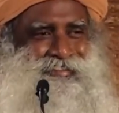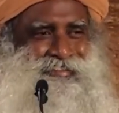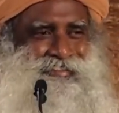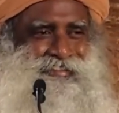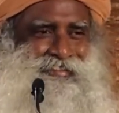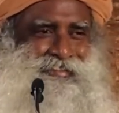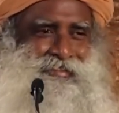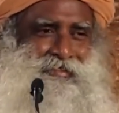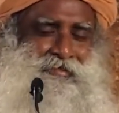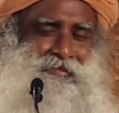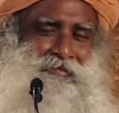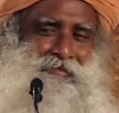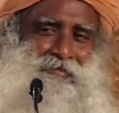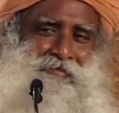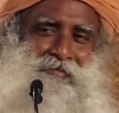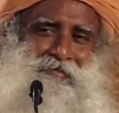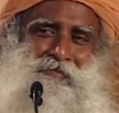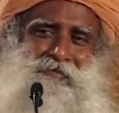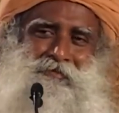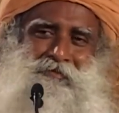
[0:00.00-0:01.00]

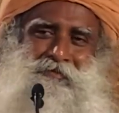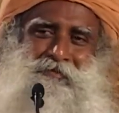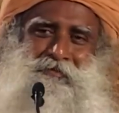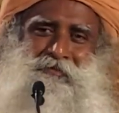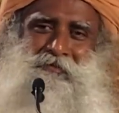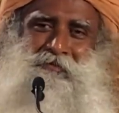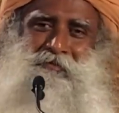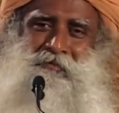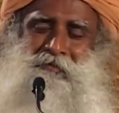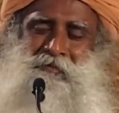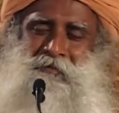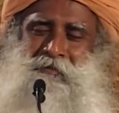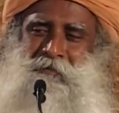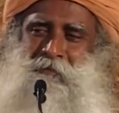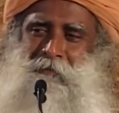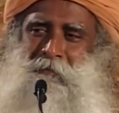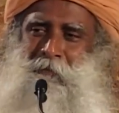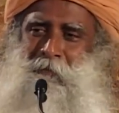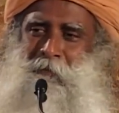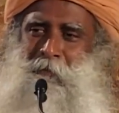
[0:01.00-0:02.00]

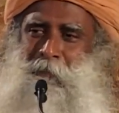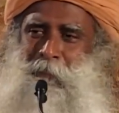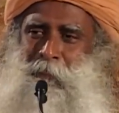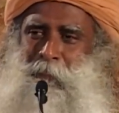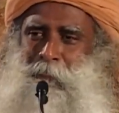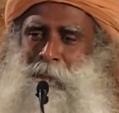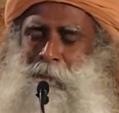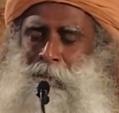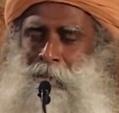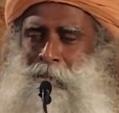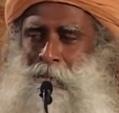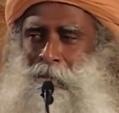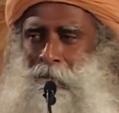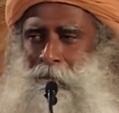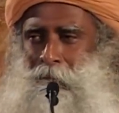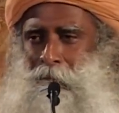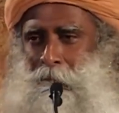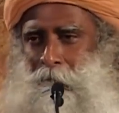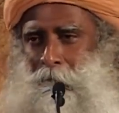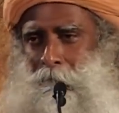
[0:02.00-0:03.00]

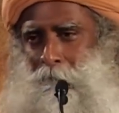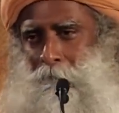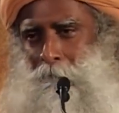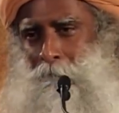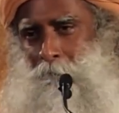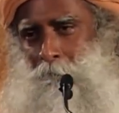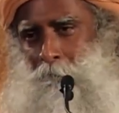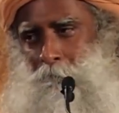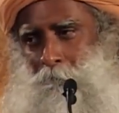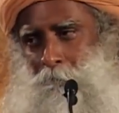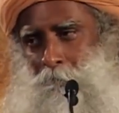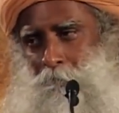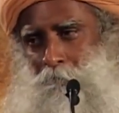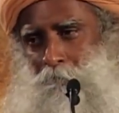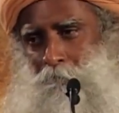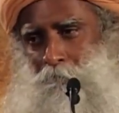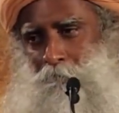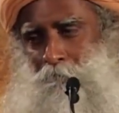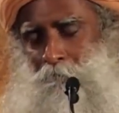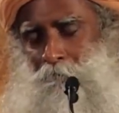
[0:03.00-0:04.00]

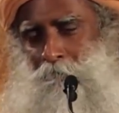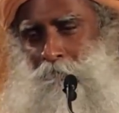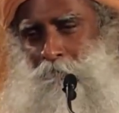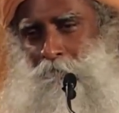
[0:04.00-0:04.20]
Nothing is said.